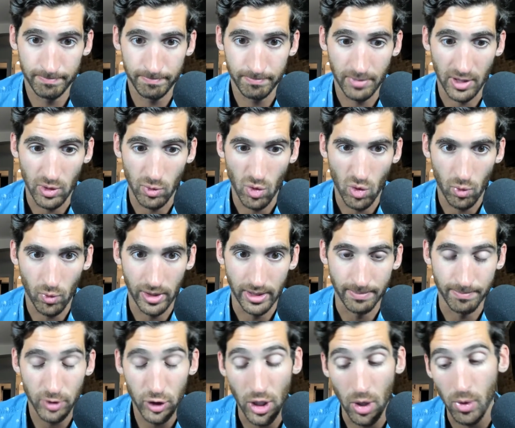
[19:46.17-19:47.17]
But he won't win.
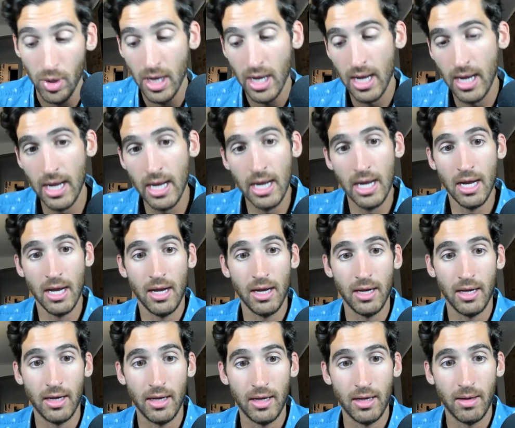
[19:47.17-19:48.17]
So
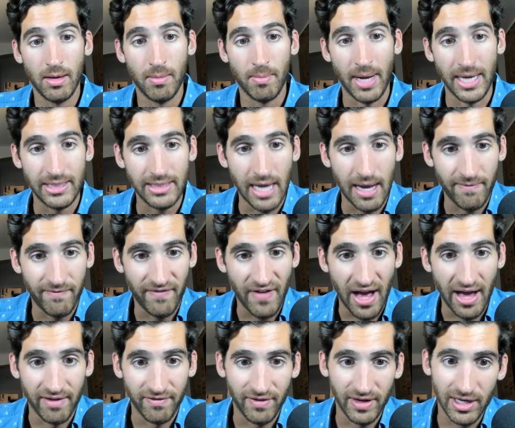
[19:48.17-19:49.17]
my top
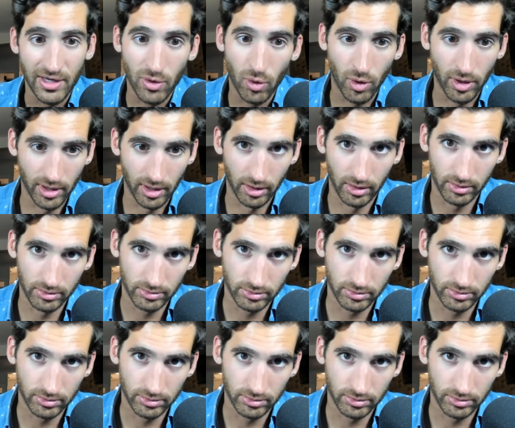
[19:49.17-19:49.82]
5 in order.